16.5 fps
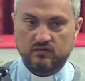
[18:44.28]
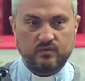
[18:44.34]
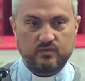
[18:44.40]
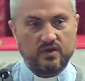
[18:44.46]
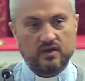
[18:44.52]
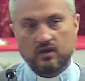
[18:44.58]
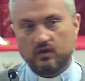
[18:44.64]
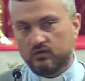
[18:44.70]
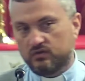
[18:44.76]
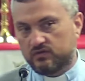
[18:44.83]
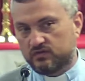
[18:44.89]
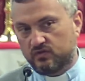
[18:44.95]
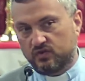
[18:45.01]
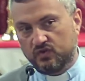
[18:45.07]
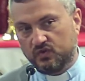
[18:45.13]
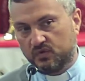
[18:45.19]
As we go
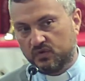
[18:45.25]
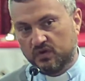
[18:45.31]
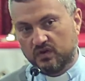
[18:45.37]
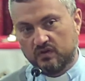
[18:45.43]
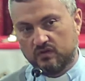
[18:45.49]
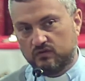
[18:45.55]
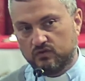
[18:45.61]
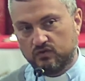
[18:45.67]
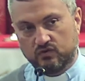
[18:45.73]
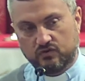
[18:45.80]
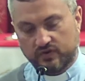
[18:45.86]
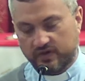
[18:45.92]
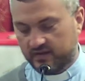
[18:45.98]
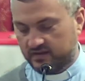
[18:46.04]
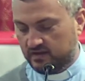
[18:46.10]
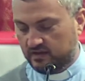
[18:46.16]
through 2
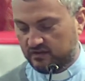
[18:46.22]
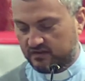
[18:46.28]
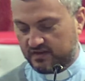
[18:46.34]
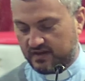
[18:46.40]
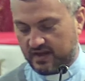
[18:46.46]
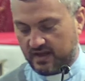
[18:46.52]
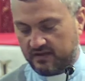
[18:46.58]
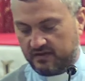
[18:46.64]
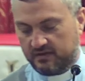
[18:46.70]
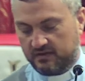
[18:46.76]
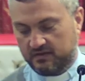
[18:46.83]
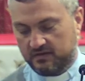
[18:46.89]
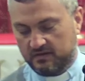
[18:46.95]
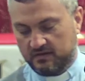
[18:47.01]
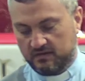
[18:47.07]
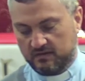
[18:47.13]
Corinthians together,
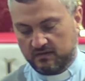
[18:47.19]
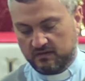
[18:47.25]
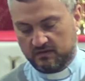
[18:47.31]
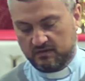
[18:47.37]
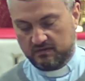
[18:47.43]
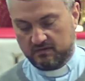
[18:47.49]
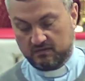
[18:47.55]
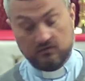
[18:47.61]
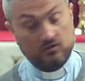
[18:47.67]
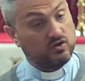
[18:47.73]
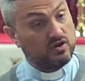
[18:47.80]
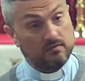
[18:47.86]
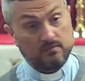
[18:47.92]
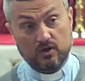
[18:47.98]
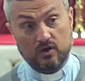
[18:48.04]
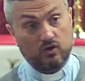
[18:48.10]
do
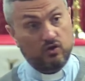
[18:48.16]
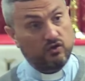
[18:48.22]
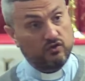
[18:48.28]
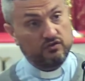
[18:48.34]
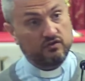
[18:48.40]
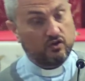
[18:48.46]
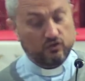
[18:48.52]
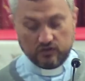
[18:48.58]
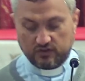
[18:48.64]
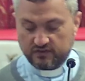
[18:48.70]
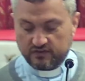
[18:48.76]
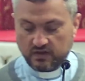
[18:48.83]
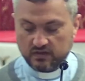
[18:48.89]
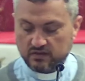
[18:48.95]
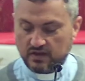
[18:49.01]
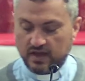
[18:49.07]
come along on, on
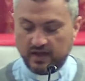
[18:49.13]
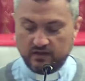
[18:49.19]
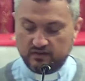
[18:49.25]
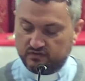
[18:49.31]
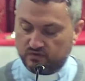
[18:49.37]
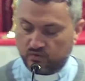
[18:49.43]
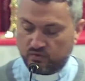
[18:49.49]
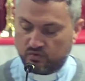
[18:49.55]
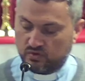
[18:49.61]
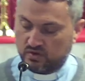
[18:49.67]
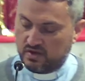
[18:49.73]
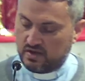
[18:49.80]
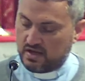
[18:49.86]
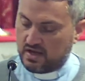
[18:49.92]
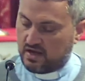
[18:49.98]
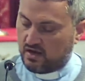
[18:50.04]
Sundays or
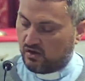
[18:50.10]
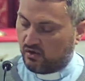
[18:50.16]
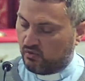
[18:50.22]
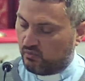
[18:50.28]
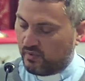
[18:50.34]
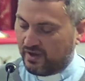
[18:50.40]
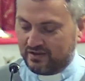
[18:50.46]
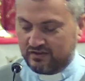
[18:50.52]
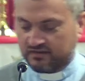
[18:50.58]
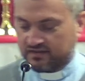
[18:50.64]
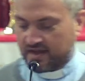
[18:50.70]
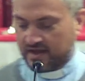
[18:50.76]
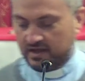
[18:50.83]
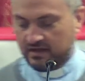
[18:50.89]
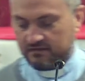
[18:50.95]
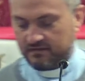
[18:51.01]
uh, on
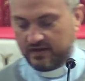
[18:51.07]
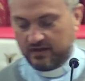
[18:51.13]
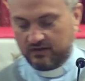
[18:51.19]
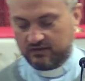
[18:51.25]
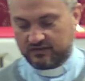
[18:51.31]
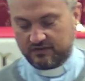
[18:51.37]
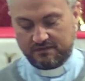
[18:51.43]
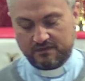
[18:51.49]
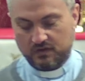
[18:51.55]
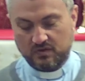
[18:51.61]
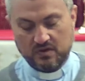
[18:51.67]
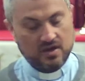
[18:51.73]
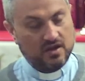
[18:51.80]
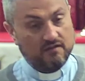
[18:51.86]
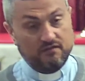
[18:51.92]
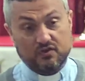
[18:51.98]
Wednesday evenings. If you,
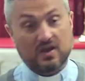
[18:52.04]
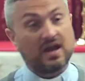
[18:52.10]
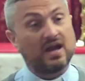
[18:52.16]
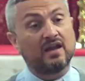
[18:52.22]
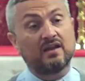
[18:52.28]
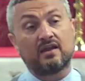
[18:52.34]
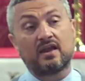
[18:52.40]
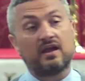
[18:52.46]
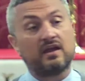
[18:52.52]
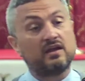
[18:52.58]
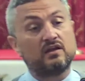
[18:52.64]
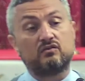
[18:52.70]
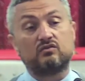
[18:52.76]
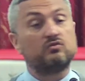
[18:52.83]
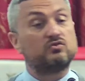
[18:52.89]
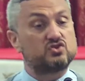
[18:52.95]
if you can't get
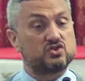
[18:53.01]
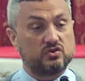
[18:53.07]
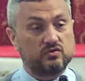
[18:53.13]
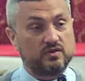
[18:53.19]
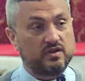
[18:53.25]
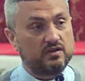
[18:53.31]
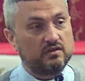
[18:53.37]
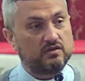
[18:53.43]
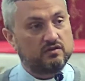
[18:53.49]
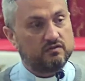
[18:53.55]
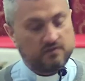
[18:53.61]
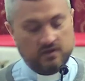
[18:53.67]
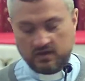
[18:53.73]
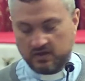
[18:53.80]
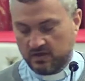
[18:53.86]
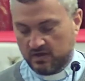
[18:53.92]
here, do tune in to
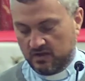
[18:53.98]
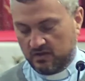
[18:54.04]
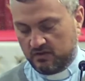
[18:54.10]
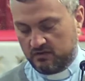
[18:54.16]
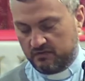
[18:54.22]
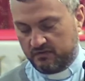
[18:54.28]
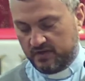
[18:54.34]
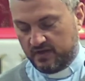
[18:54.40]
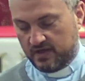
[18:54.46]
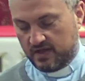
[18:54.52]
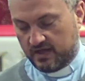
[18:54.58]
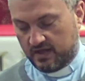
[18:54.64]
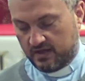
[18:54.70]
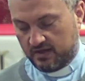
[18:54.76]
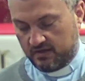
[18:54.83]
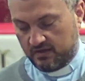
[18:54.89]
the, to the,
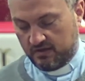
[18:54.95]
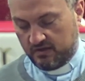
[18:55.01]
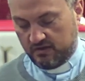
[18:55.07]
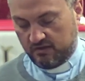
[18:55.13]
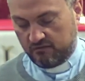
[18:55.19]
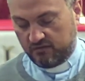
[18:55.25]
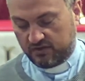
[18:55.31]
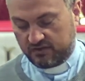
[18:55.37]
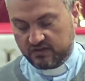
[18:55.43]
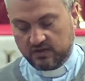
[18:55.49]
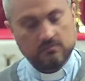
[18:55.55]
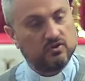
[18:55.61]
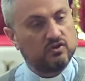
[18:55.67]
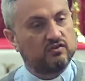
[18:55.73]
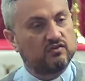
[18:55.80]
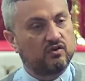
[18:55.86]
uh, the
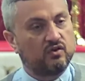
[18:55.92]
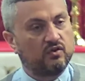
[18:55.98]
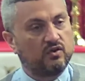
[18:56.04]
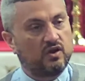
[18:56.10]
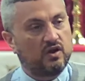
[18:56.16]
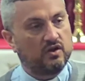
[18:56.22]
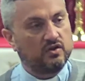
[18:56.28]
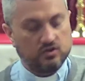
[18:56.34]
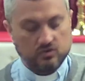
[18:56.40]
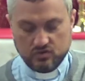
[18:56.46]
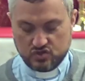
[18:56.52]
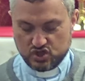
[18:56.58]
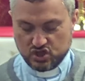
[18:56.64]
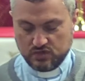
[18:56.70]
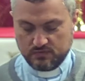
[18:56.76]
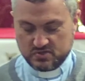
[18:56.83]
sermons on our
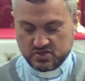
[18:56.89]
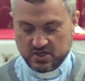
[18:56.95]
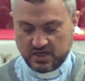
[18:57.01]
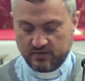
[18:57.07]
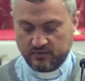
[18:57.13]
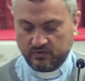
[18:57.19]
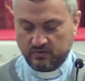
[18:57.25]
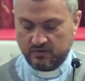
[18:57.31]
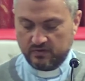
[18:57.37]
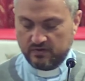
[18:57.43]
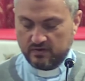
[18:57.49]
YouTube channel.